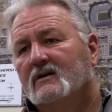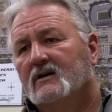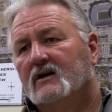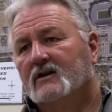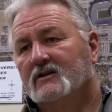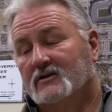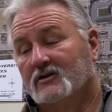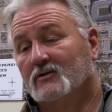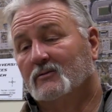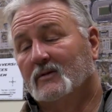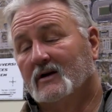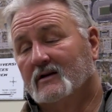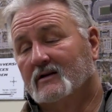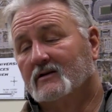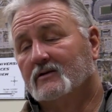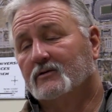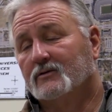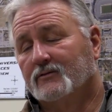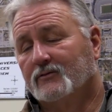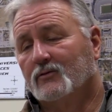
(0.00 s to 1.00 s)
until my
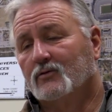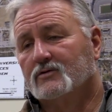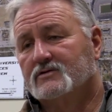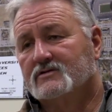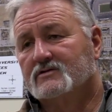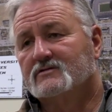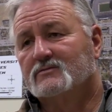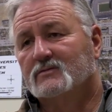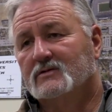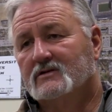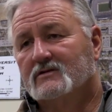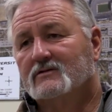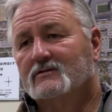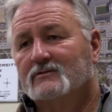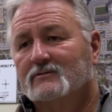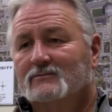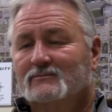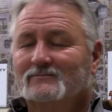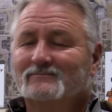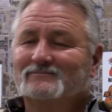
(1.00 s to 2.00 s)
health forces me
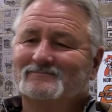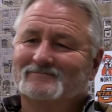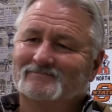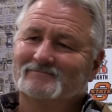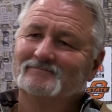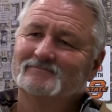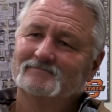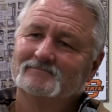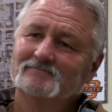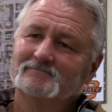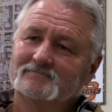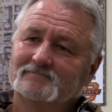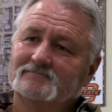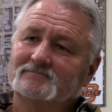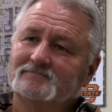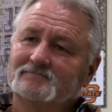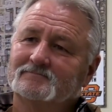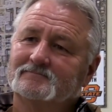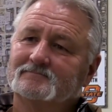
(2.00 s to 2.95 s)
to. Well,